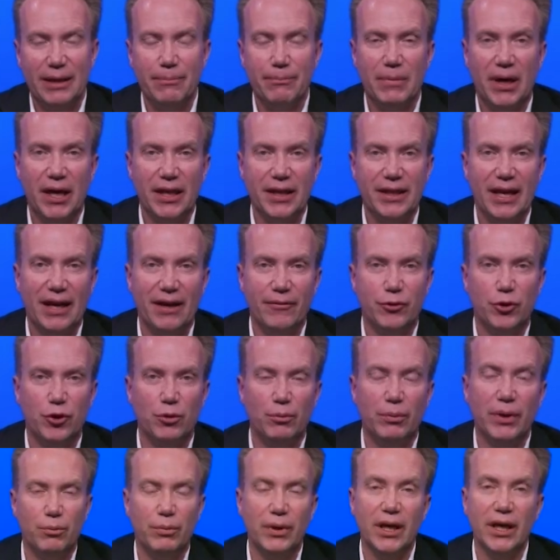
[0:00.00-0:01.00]
That might have
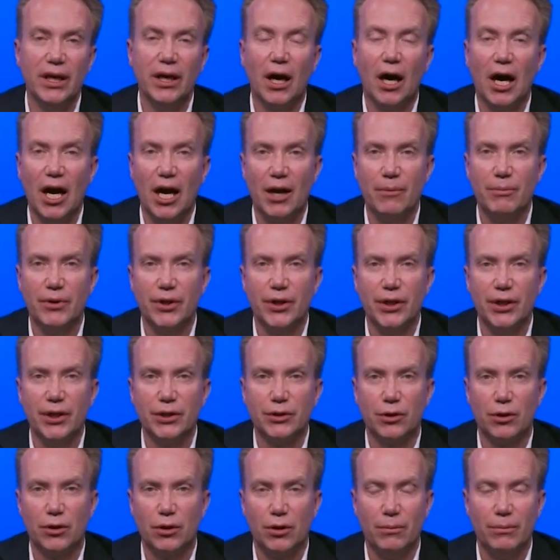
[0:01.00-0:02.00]
to be hybrid
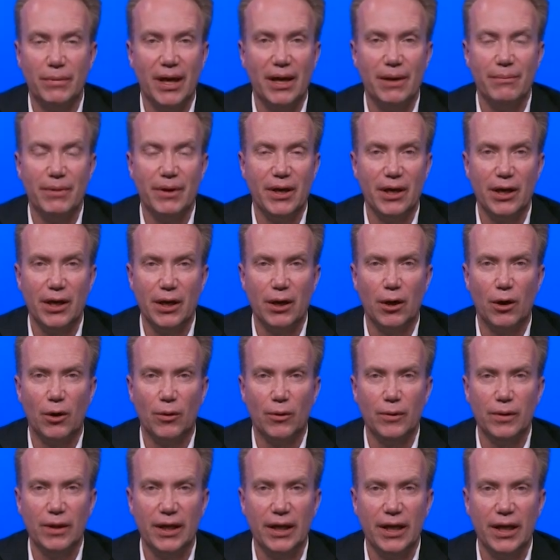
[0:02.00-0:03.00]
or maybe
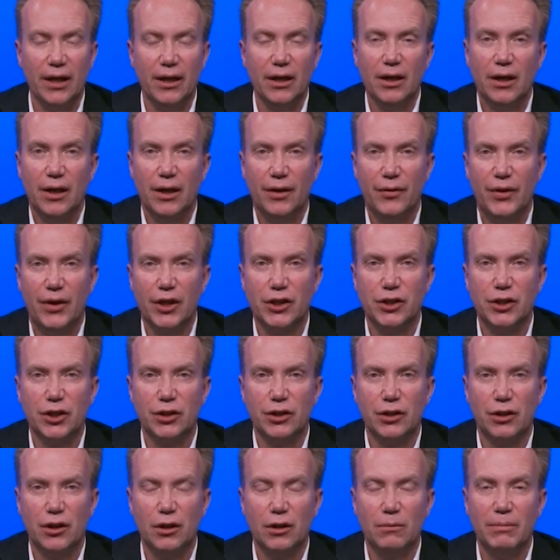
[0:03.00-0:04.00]
only
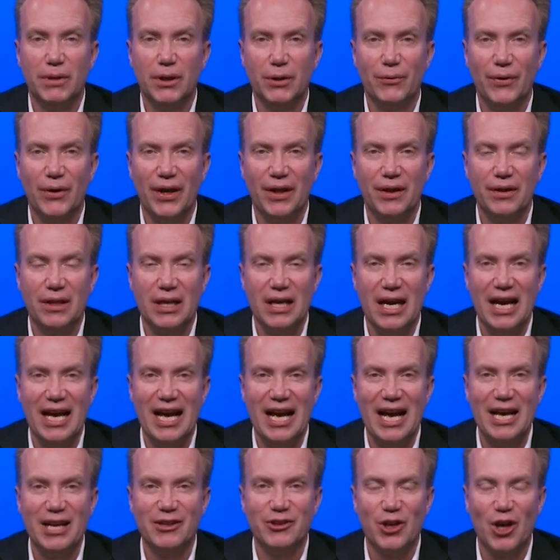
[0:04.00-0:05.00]
digital. But when
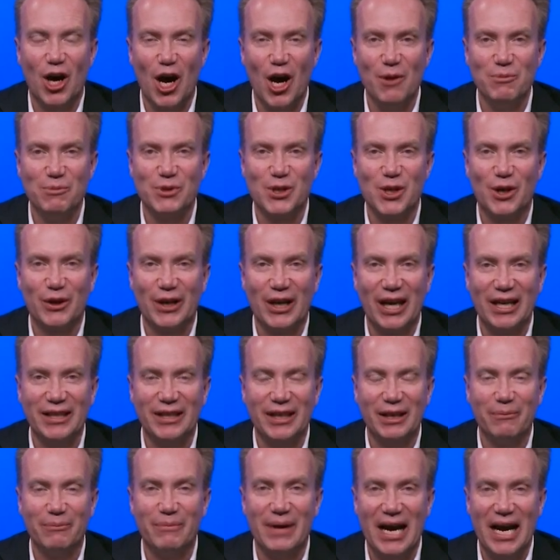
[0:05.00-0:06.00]
uh, times are
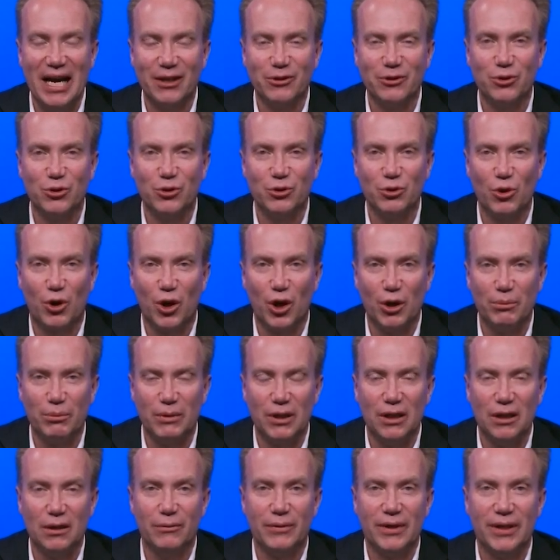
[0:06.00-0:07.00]
getting back to
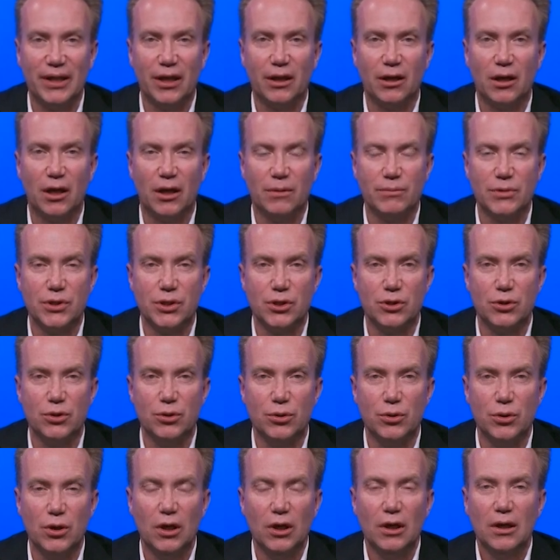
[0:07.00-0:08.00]
normal when it comes
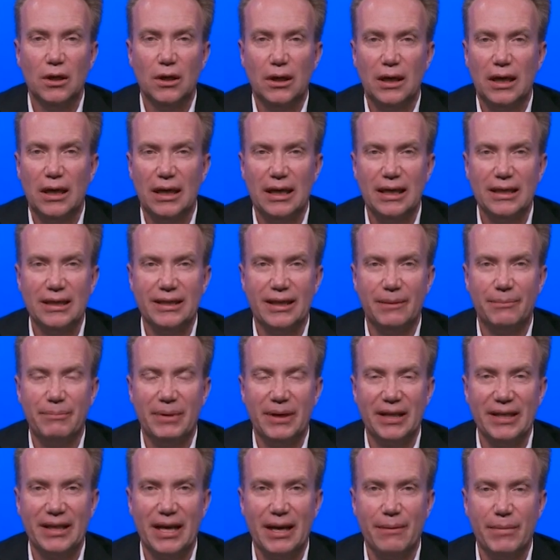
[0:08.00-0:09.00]
to uh, the
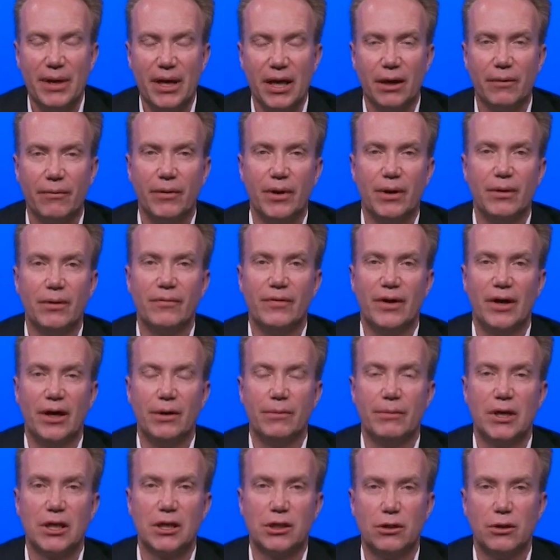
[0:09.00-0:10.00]
pandemic, we're very
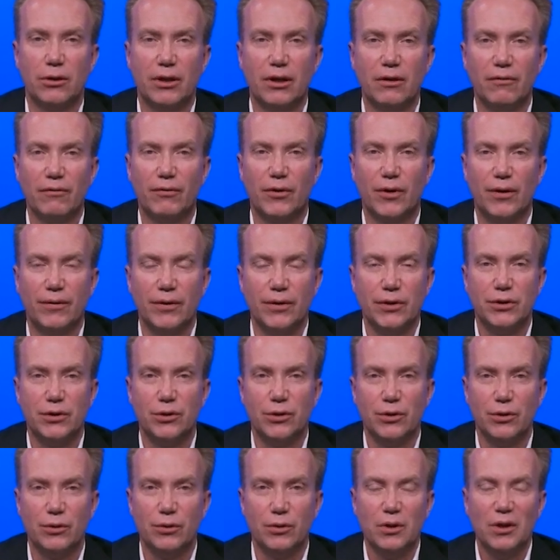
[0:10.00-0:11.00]
much looking forward
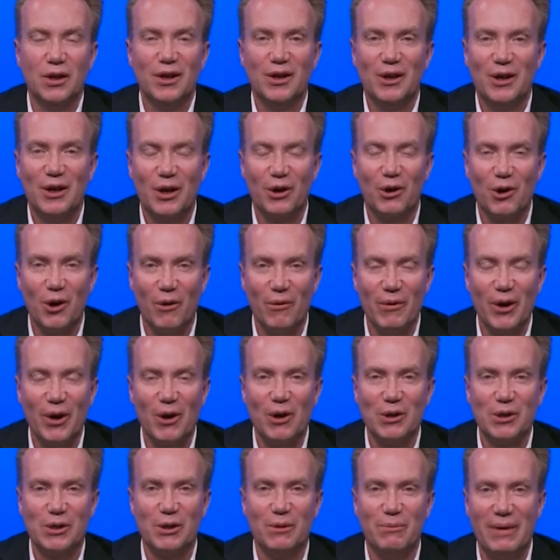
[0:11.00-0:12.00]
to going
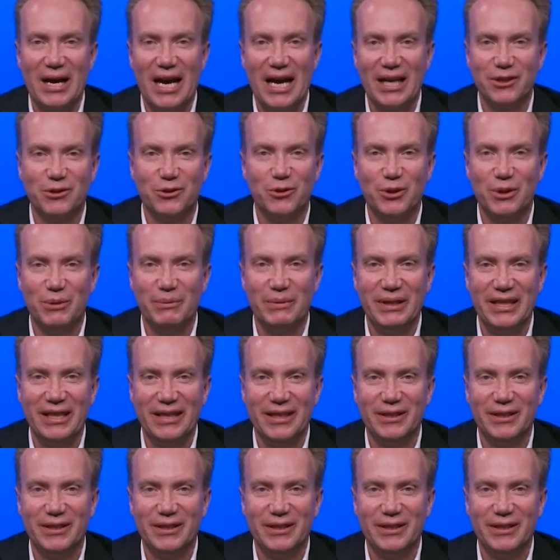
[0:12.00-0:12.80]
also back to the Middle